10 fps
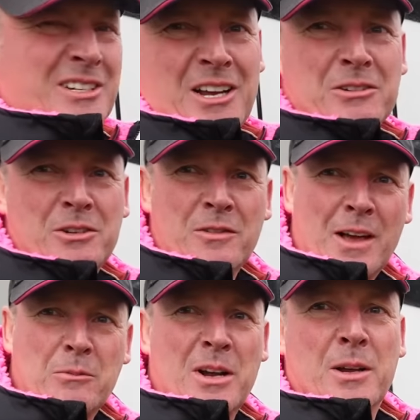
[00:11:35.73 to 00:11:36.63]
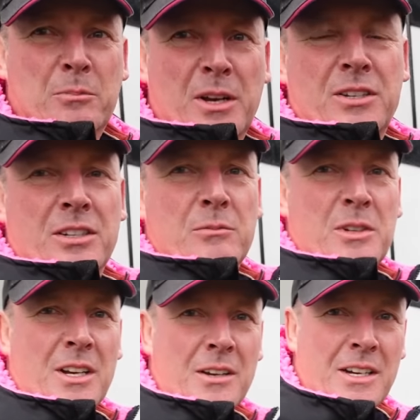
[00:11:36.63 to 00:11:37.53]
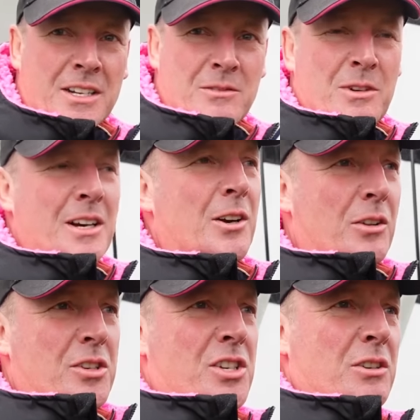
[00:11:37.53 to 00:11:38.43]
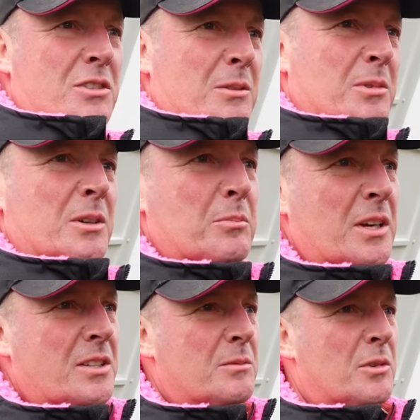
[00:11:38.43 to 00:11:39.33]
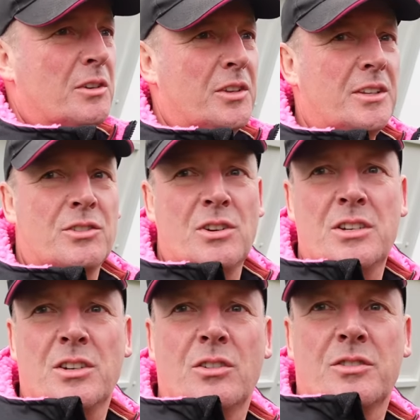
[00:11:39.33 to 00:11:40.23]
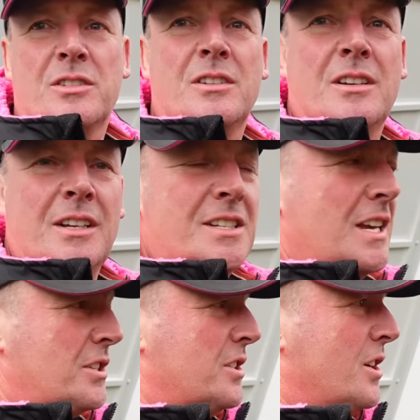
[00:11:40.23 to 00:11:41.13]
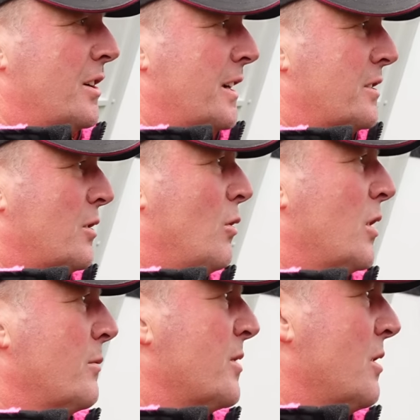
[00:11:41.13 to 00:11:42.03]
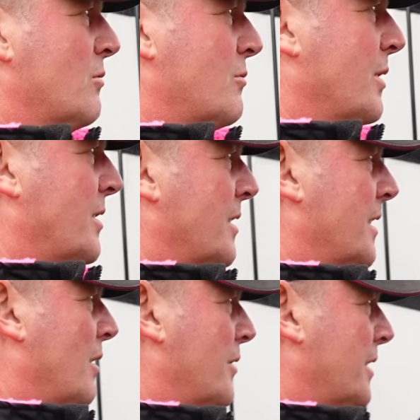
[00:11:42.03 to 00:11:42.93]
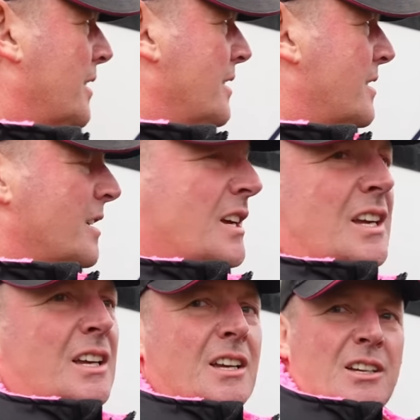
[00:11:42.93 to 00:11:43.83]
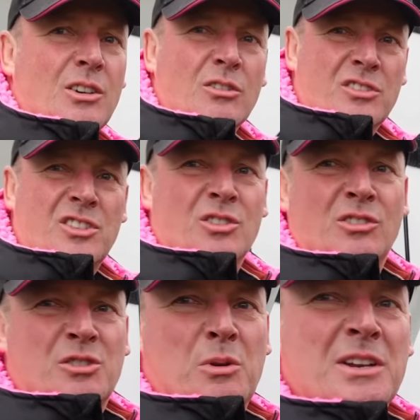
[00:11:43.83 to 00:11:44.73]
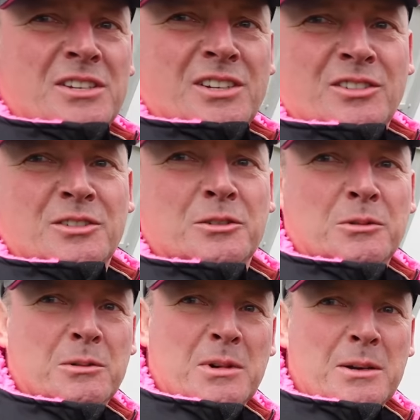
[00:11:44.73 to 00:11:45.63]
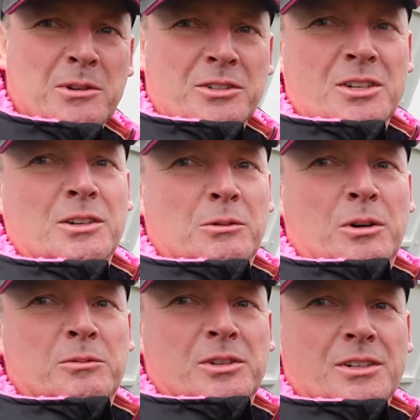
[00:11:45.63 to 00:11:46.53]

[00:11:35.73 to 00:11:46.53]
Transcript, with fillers: We don't do that well at Bicton. We don't. He doesn't really like the show jumping at Bicton, but I think the dressage. He's actually turned out some quite good results recently. I think he's got to sort of 20 and thought, well, maybe I do know what I'm doing.